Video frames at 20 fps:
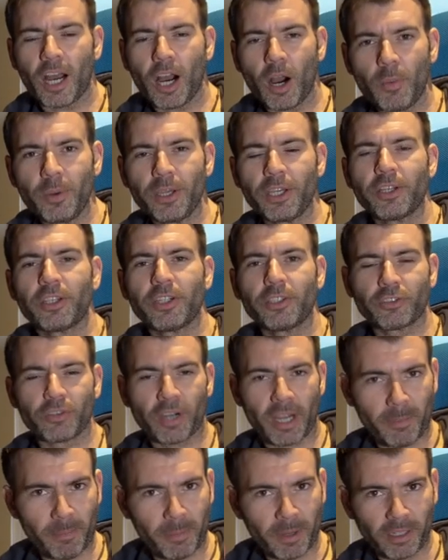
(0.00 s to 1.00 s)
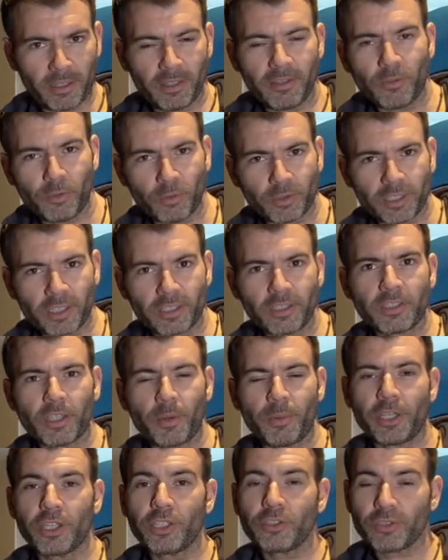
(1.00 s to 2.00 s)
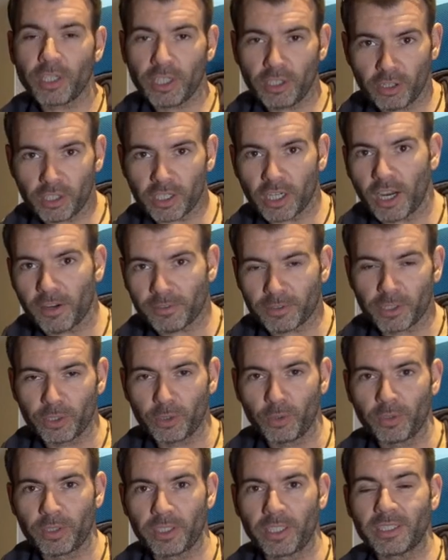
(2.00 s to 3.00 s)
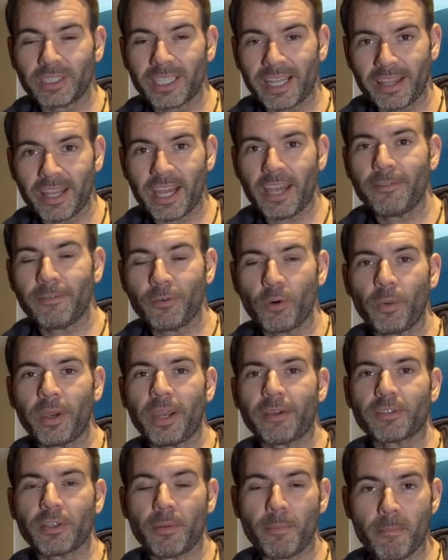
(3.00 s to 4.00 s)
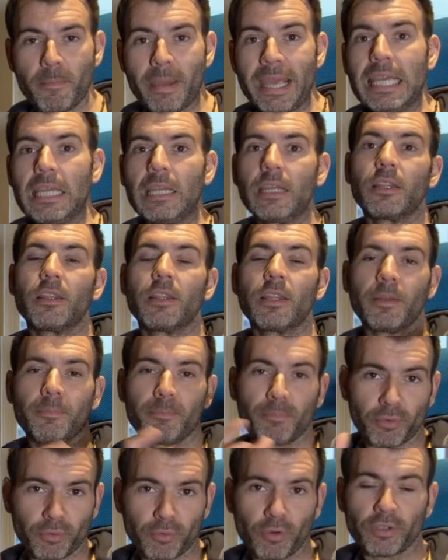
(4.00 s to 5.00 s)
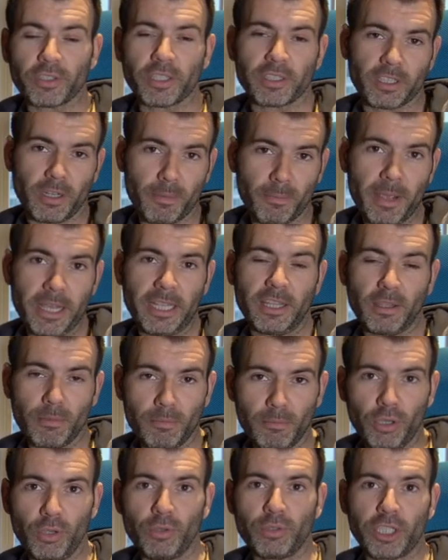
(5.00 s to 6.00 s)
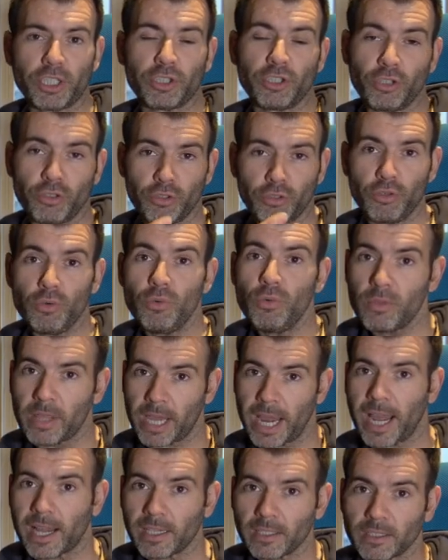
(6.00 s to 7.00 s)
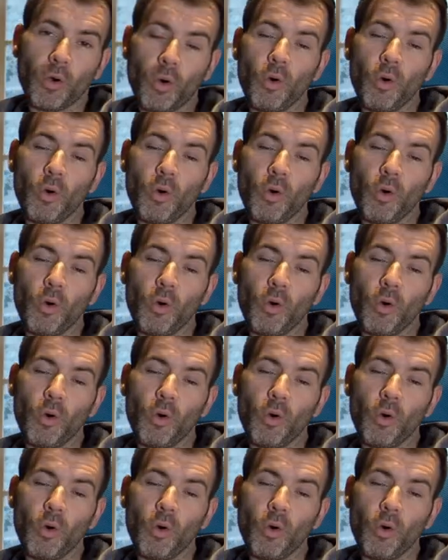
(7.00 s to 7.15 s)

Are we going to try and build an audience? Are we going to try and look after the audience? And therefore, we have to make the product and make the music to do that.